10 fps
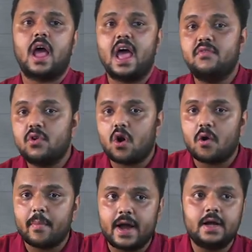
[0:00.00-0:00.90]

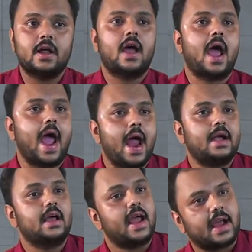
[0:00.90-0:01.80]
environment
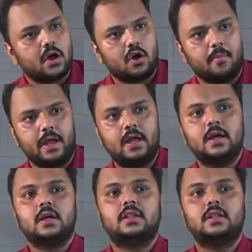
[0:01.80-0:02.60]
and economy.